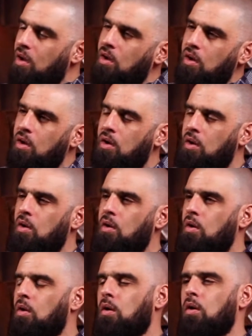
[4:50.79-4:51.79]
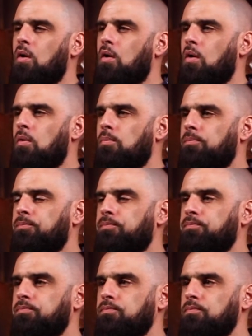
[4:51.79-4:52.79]

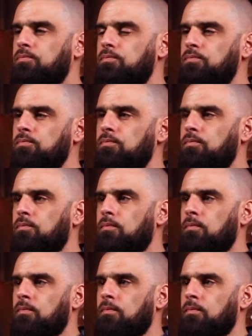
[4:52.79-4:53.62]
No one is speaking in this clip.